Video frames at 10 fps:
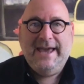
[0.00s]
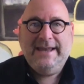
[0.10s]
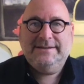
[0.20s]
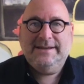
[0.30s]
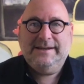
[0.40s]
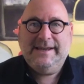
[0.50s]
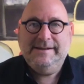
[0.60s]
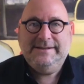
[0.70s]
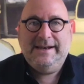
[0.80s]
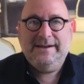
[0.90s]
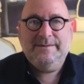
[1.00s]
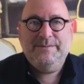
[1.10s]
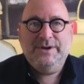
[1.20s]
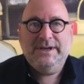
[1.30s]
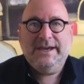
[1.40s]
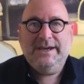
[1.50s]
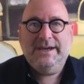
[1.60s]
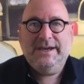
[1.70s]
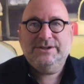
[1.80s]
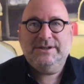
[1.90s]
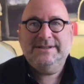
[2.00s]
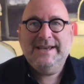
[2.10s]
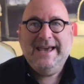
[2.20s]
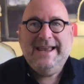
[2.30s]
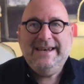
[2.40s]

and Telecommunications